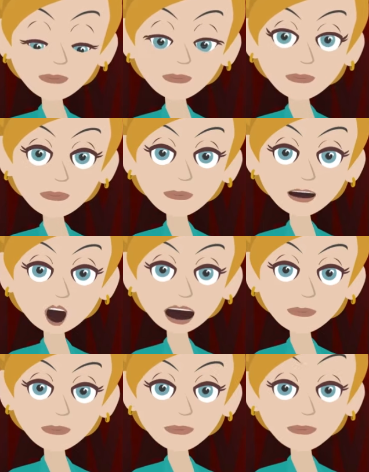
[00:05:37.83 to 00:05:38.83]
In other
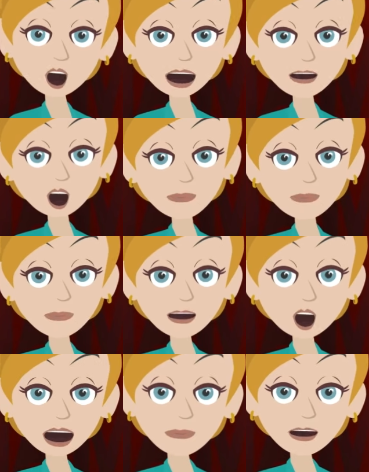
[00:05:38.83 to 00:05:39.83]
words, if you have
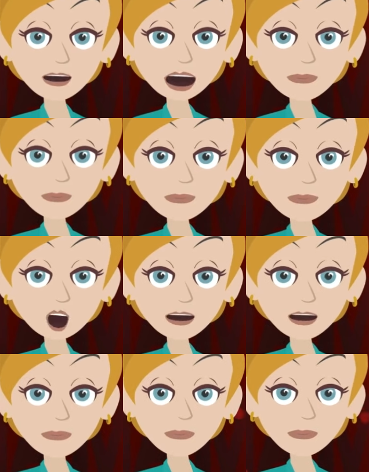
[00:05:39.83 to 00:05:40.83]
things you want
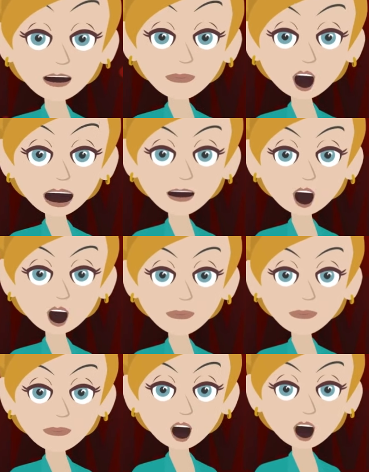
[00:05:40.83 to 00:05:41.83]
that you
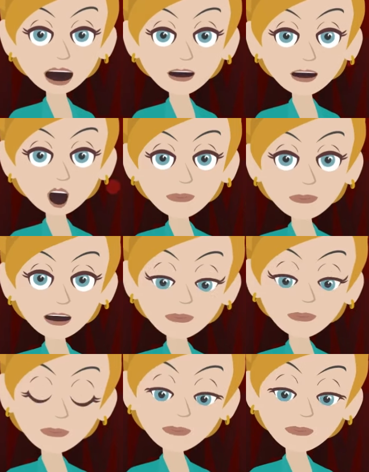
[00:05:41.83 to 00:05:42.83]
verbalize
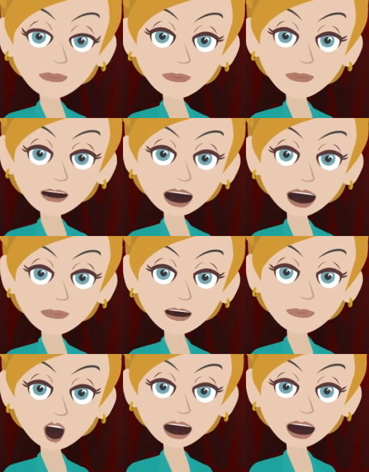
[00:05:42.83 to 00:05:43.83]
from time to time,
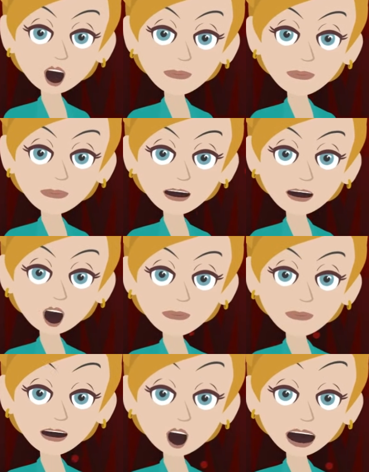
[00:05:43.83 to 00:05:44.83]
and those
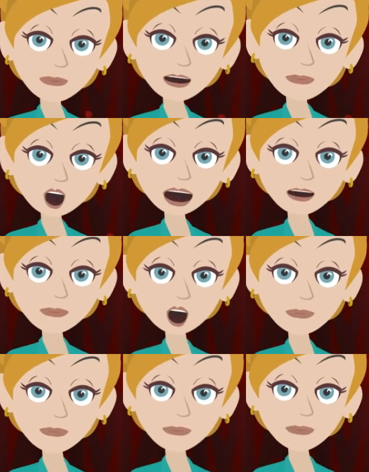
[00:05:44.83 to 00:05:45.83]
things are
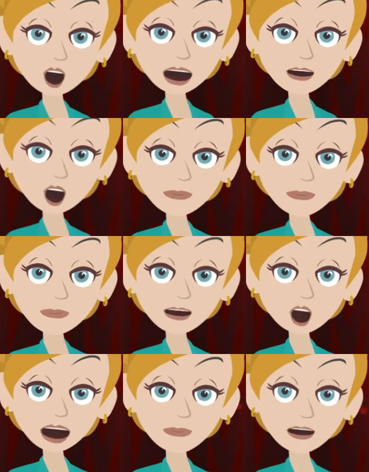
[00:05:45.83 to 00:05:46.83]
slow in
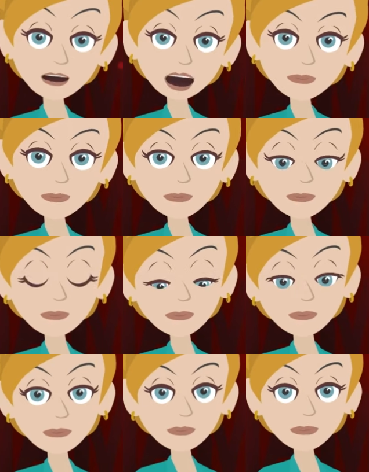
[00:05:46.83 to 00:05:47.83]
coming,
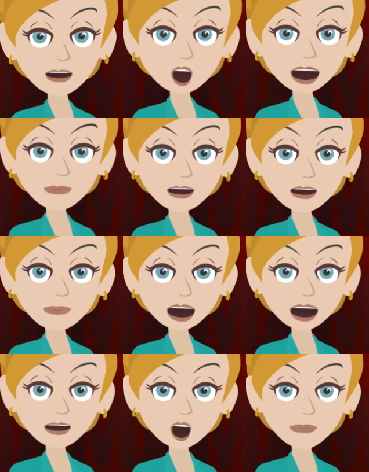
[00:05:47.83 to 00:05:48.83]
it's because
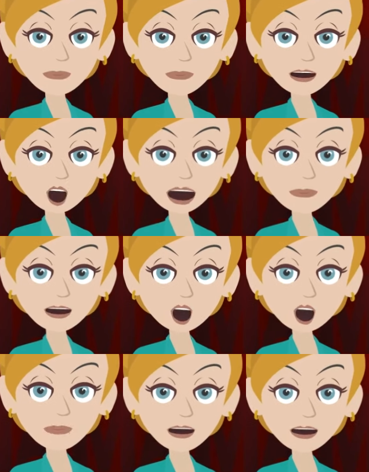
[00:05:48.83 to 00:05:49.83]
your dominant
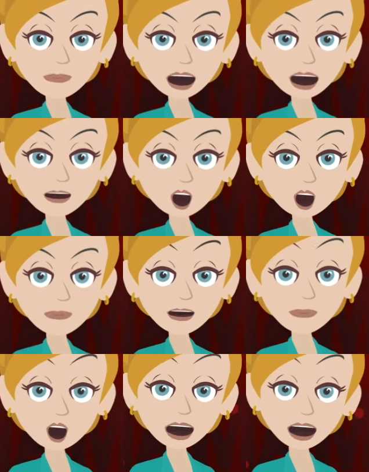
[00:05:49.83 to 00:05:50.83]
vibration does not
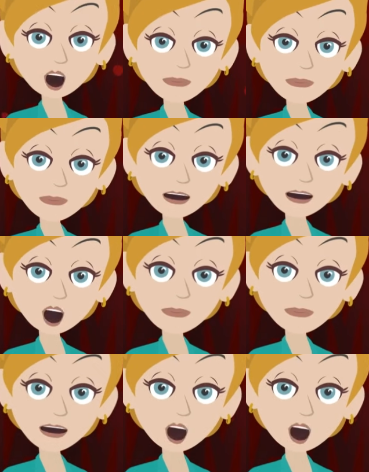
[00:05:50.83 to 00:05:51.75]
match your desire.